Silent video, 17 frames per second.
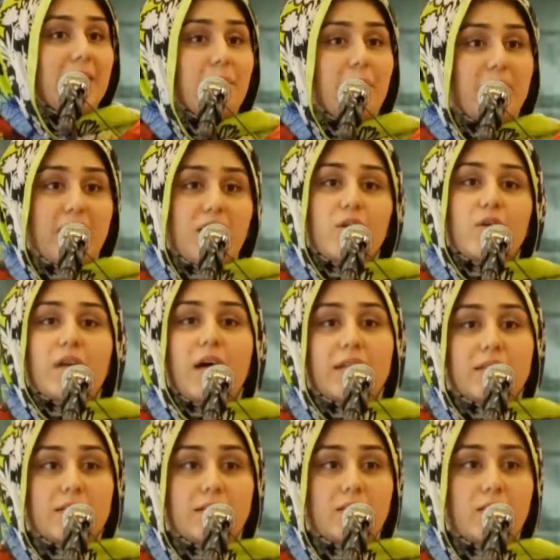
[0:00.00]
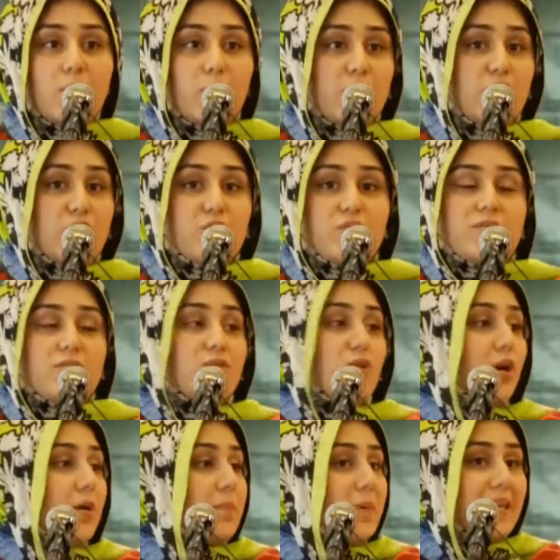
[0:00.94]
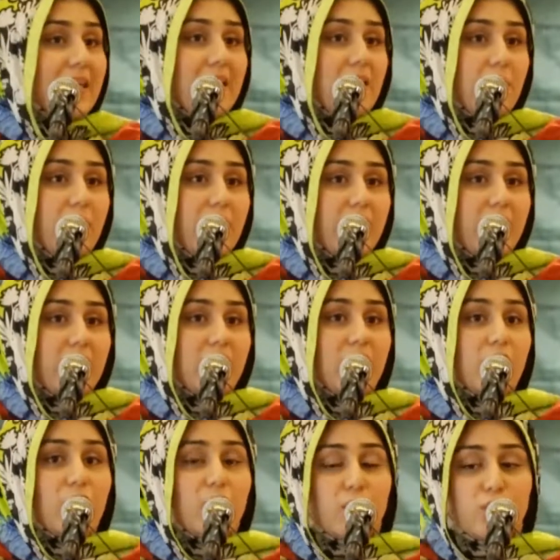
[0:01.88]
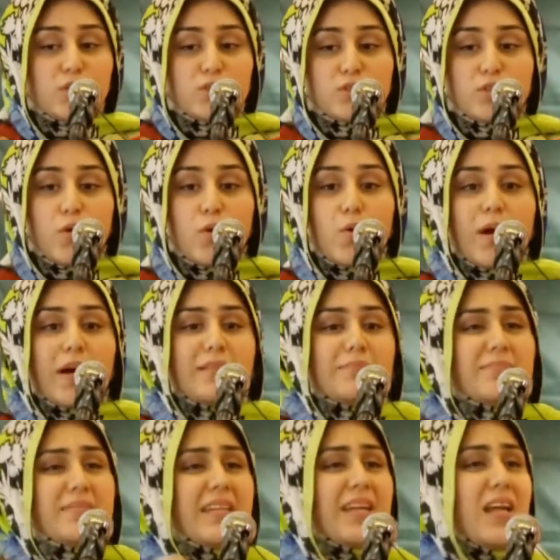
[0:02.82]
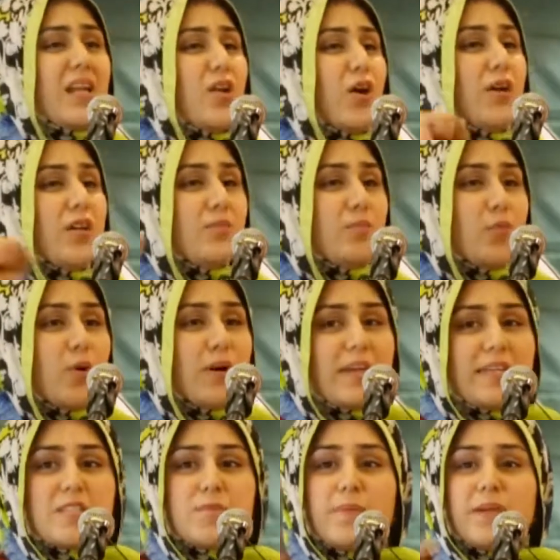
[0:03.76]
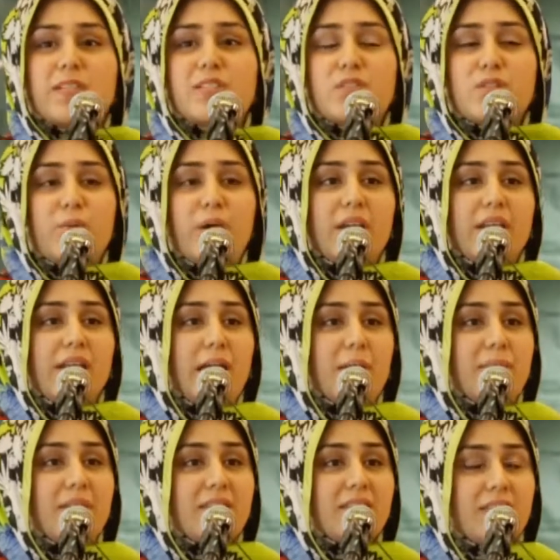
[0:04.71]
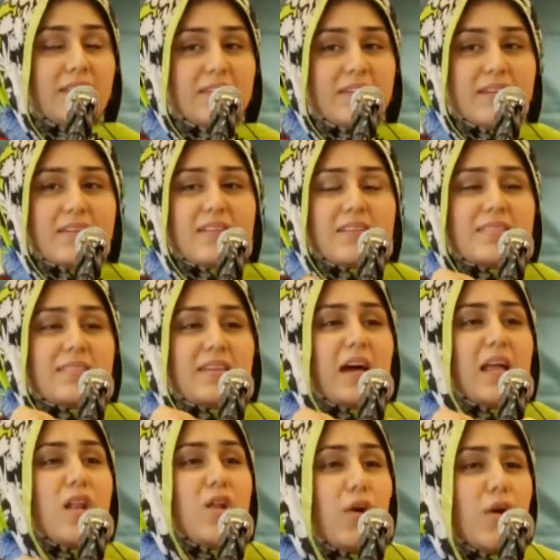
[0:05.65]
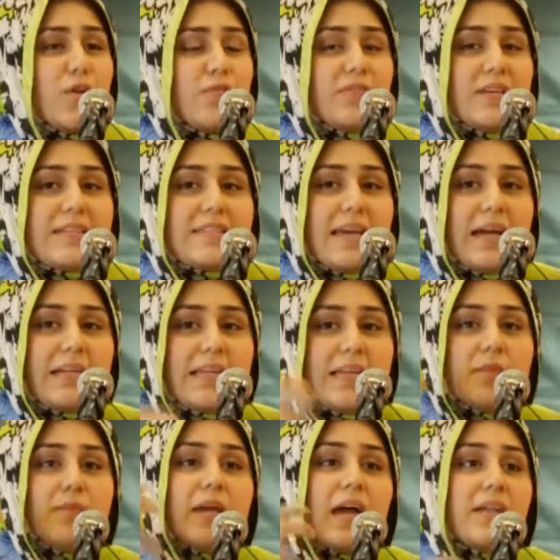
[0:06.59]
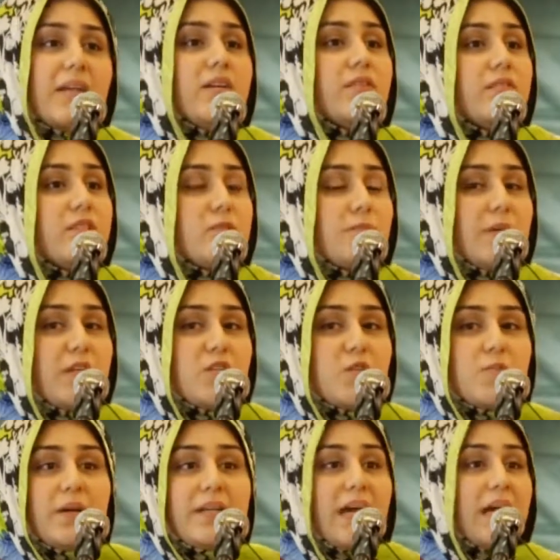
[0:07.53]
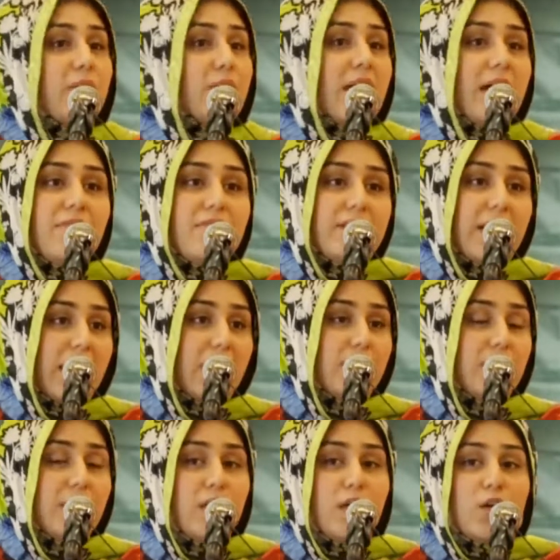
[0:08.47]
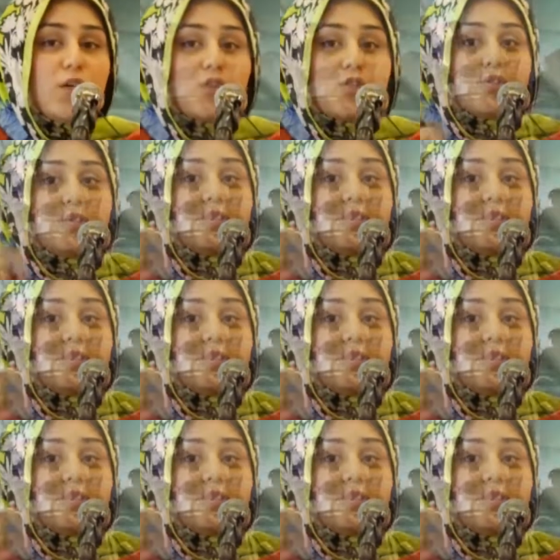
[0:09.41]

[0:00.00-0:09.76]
dependent on other, which is not being independent. So there are a lot more aspects to it. I mean, there's a lot of things that can be added to this speech, but I don't have time. So